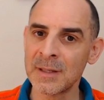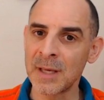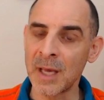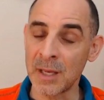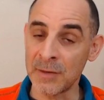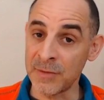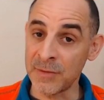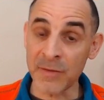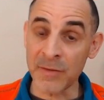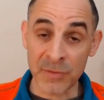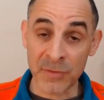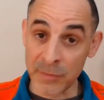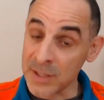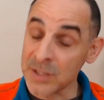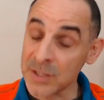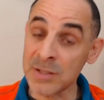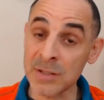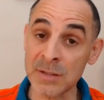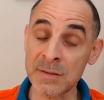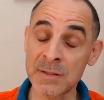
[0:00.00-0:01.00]
If you have
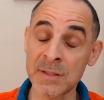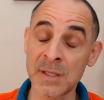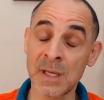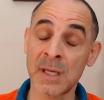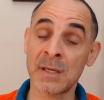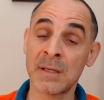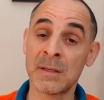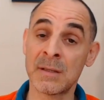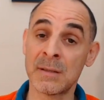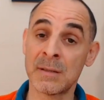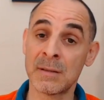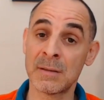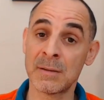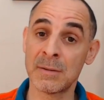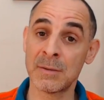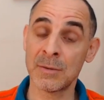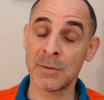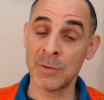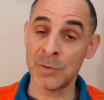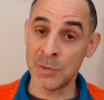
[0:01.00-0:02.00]
questions, then
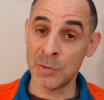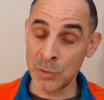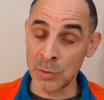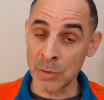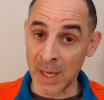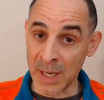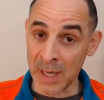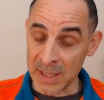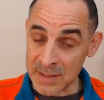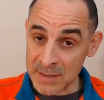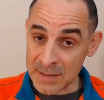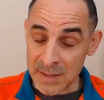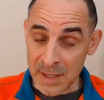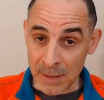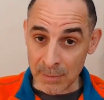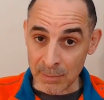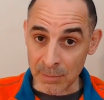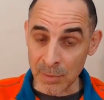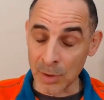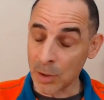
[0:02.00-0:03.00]
do ask
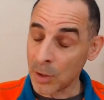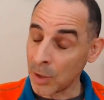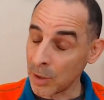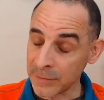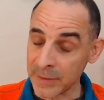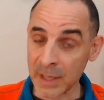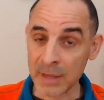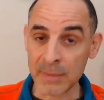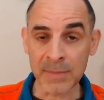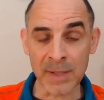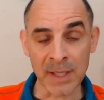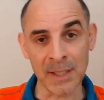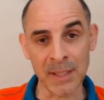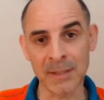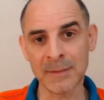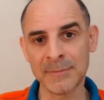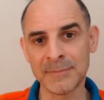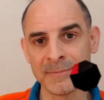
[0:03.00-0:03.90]
them. Contact me.